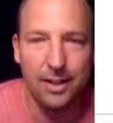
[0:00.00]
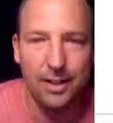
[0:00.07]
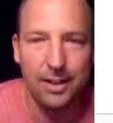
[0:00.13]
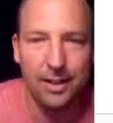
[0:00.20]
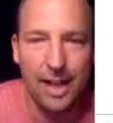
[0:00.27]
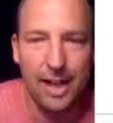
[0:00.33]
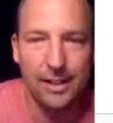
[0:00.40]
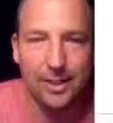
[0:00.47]

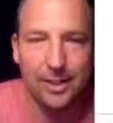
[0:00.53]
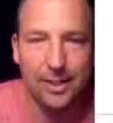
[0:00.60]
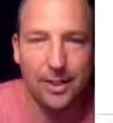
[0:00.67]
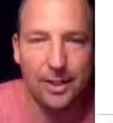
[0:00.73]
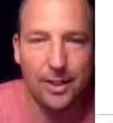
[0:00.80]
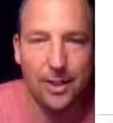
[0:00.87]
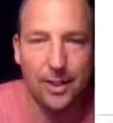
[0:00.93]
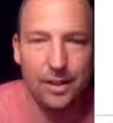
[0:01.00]
as
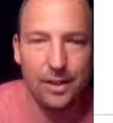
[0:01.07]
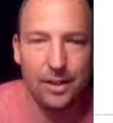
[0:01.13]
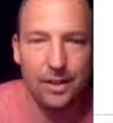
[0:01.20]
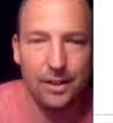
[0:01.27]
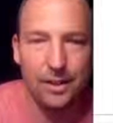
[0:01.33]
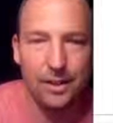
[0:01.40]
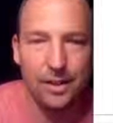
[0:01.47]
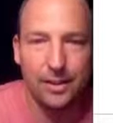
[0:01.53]
earlier,
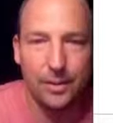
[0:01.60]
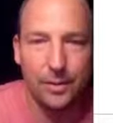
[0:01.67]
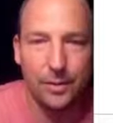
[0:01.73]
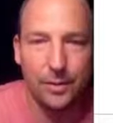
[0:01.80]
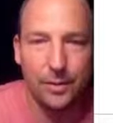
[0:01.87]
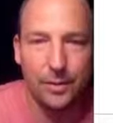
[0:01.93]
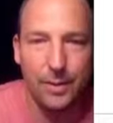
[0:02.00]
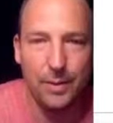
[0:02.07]

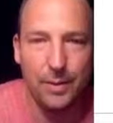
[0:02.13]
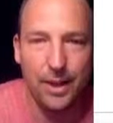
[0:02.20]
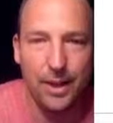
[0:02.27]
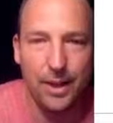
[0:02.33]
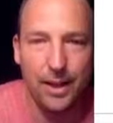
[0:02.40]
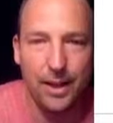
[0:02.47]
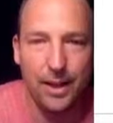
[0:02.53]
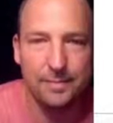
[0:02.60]
that we
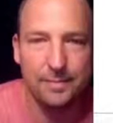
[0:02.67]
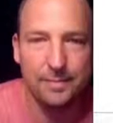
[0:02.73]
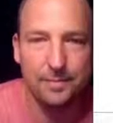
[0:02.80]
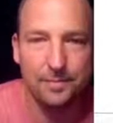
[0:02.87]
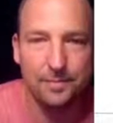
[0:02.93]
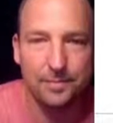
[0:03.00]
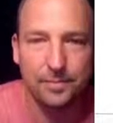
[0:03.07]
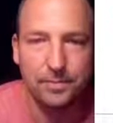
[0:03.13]
created
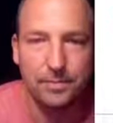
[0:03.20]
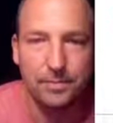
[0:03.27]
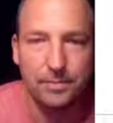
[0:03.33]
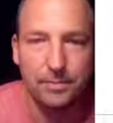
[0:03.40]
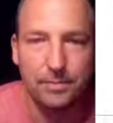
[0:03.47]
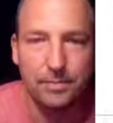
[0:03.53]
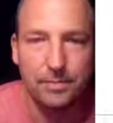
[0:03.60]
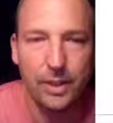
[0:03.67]

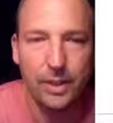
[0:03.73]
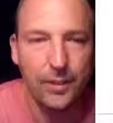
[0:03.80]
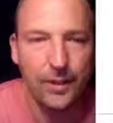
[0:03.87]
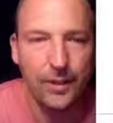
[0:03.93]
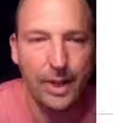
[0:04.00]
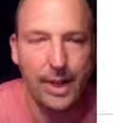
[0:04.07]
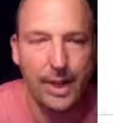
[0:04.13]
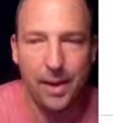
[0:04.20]
the 3
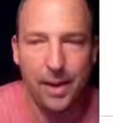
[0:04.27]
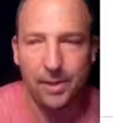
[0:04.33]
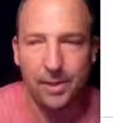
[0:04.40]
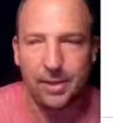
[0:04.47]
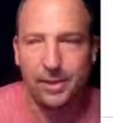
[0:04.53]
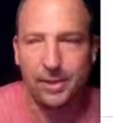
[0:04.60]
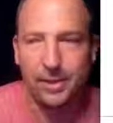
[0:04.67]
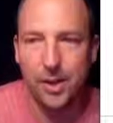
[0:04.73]
emails,
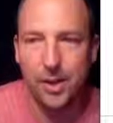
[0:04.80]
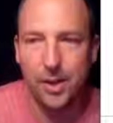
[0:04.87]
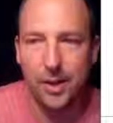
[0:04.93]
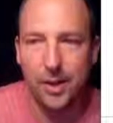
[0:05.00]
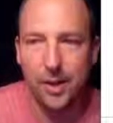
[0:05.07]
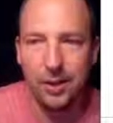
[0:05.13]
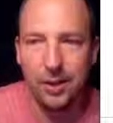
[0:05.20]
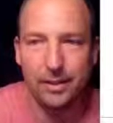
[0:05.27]
and so like
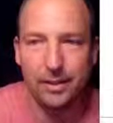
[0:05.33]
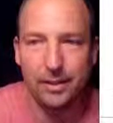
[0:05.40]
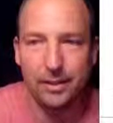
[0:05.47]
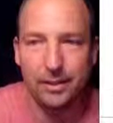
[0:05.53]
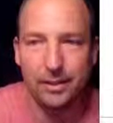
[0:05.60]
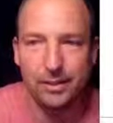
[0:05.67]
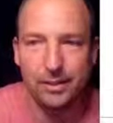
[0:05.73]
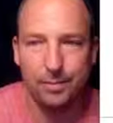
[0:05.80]

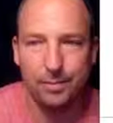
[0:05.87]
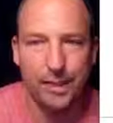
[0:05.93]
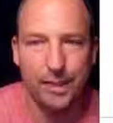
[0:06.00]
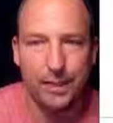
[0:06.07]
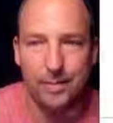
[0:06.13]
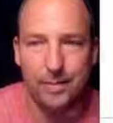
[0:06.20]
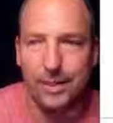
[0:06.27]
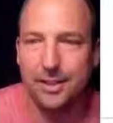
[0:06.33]

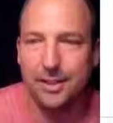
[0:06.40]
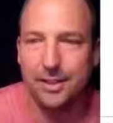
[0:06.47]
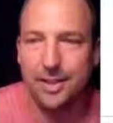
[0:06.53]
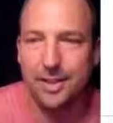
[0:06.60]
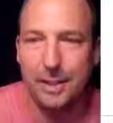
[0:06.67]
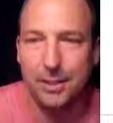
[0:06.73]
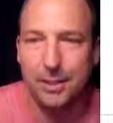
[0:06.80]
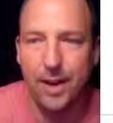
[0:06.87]
basically
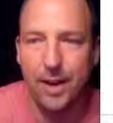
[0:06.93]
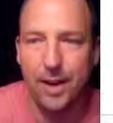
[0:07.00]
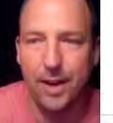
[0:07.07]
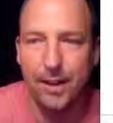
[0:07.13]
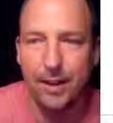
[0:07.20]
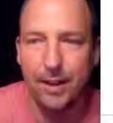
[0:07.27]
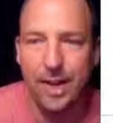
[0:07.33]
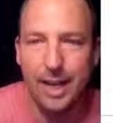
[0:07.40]
keep creating your
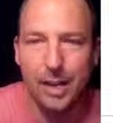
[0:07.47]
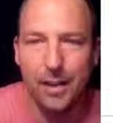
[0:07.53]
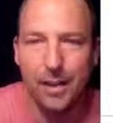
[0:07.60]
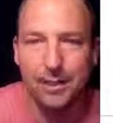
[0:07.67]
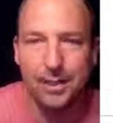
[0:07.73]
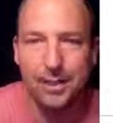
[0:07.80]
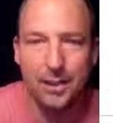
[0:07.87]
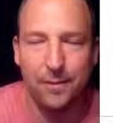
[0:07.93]
emails
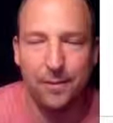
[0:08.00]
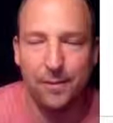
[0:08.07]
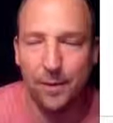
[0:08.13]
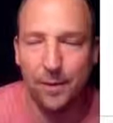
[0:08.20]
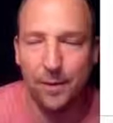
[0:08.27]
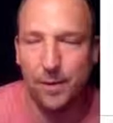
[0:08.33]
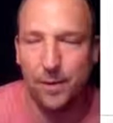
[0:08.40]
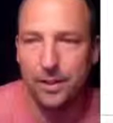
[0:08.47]
until you're
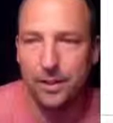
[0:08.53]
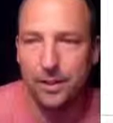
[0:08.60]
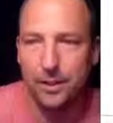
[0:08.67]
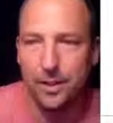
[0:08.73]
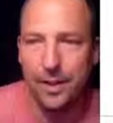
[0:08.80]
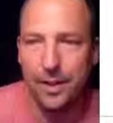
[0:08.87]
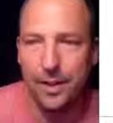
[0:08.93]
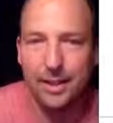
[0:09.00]
full
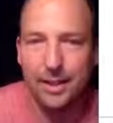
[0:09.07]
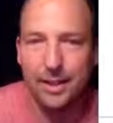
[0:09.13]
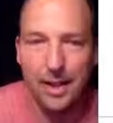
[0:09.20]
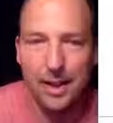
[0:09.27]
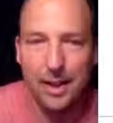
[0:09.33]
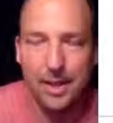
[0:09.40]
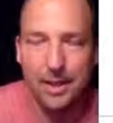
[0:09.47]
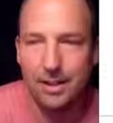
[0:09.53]
and
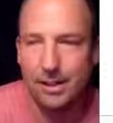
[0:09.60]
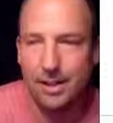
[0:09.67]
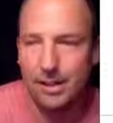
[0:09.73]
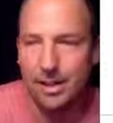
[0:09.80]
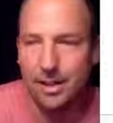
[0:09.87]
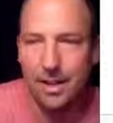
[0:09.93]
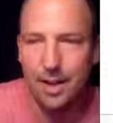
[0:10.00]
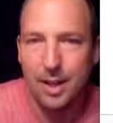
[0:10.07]
done.
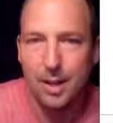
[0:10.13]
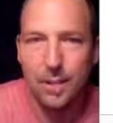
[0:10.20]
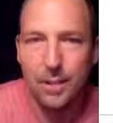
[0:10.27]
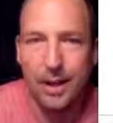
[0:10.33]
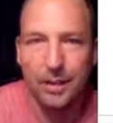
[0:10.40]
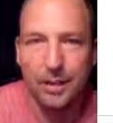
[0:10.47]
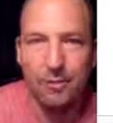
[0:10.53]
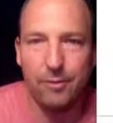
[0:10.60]

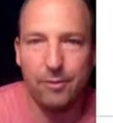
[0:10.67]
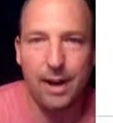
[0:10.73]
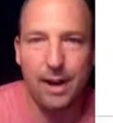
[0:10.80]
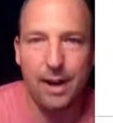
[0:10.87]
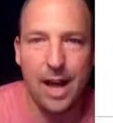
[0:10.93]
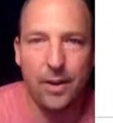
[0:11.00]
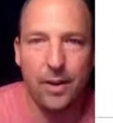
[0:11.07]
But right now we're going